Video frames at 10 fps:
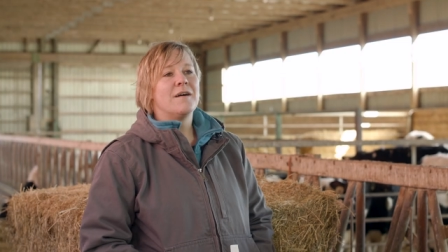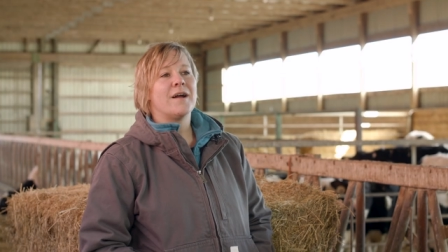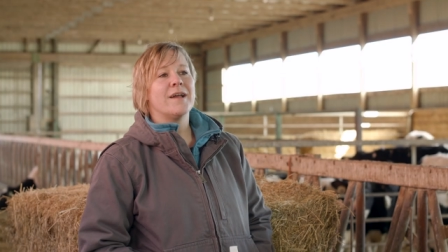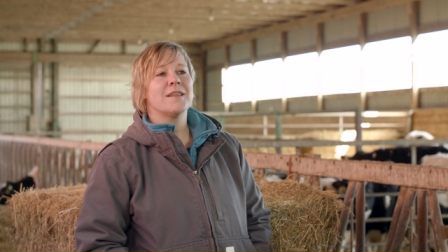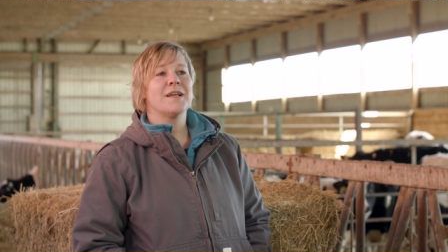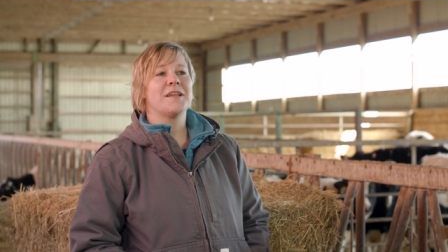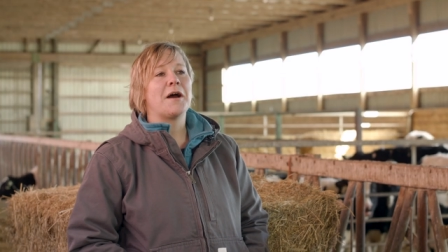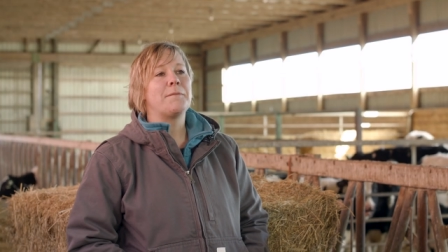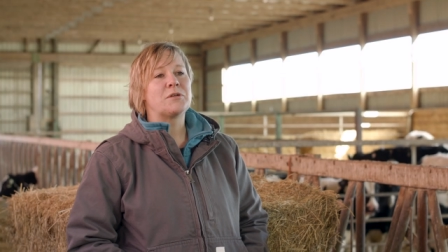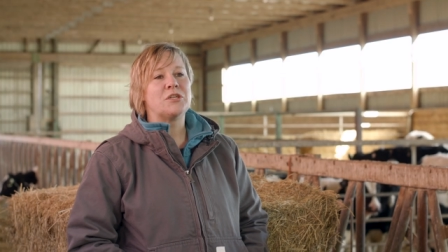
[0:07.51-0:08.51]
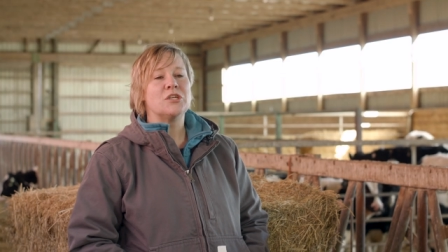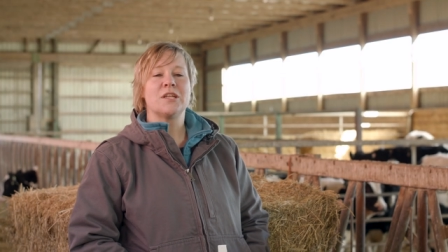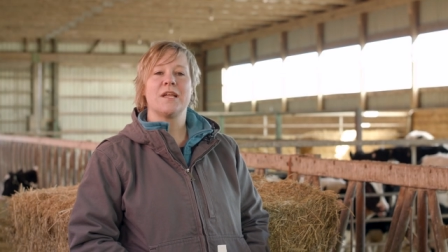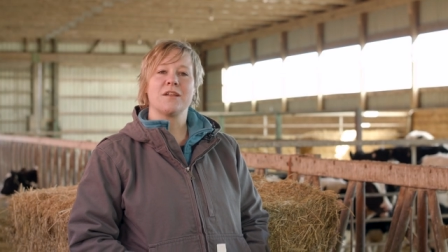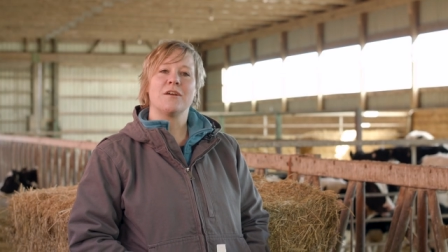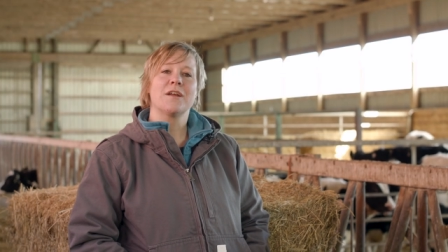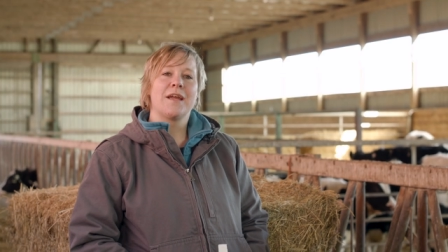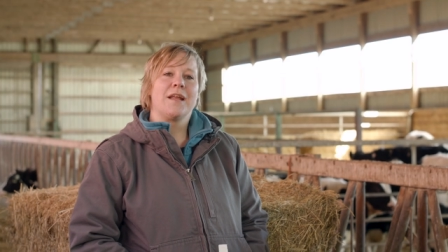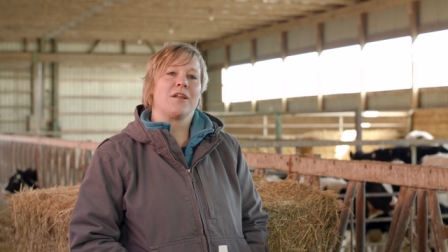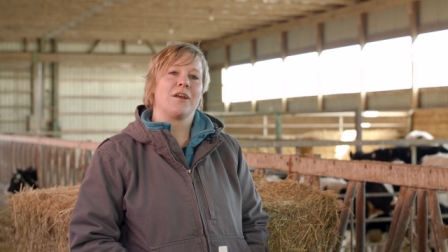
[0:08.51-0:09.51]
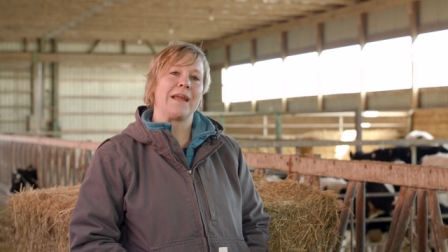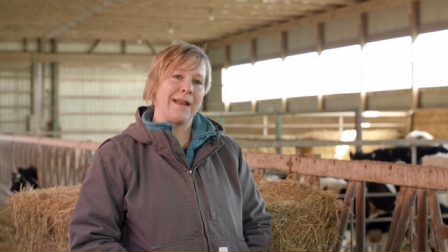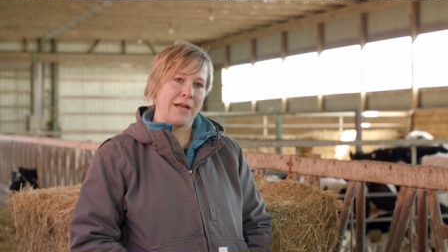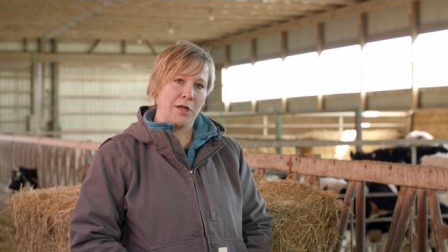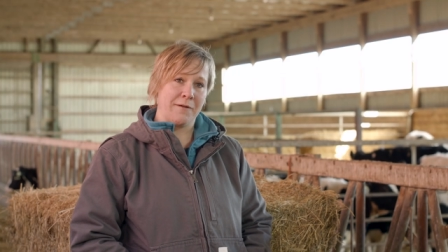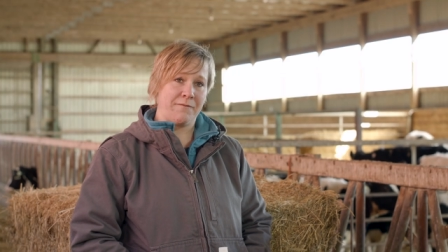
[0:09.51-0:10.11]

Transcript: I think the opportunities our kids are getting on a